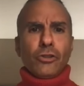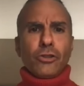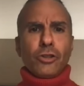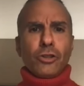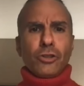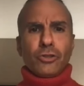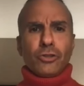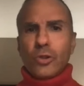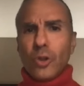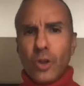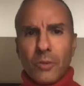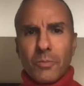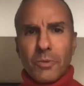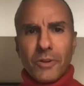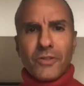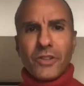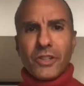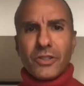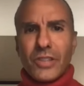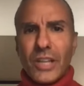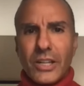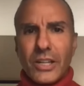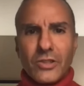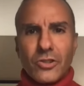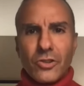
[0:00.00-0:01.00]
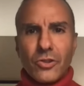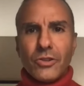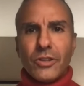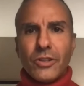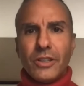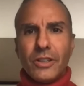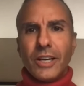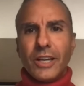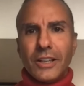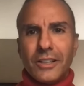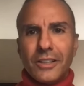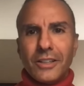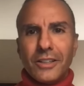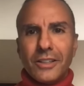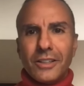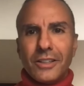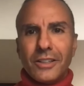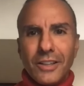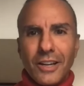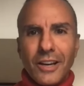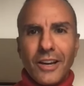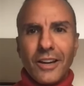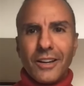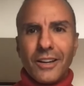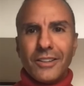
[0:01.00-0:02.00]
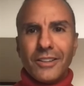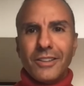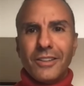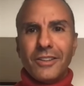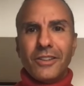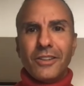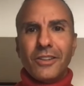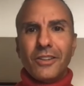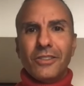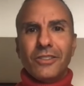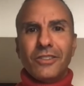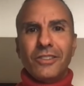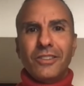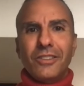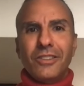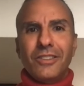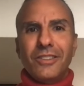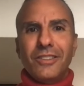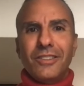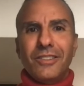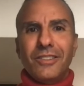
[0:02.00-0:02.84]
the storm of the century, da da da da da, you know,